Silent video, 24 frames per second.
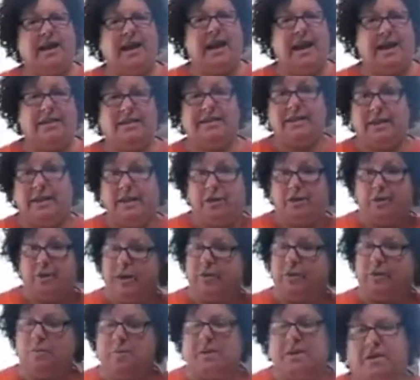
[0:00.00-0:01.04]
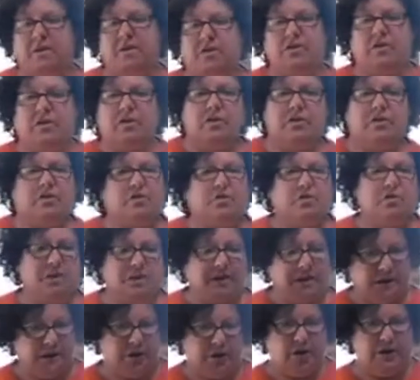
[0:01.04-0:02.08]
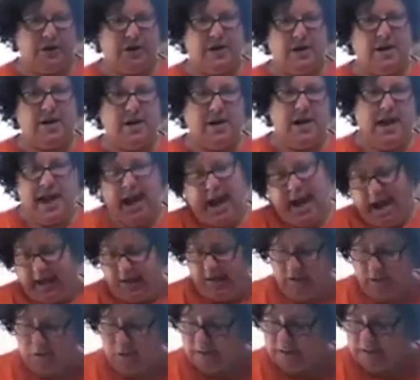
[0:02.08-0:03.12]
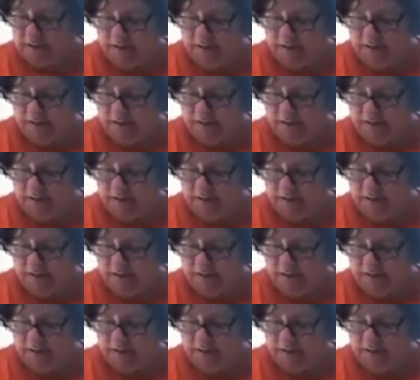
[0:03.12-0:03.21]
and I had to get the recipe because it looked really good and it's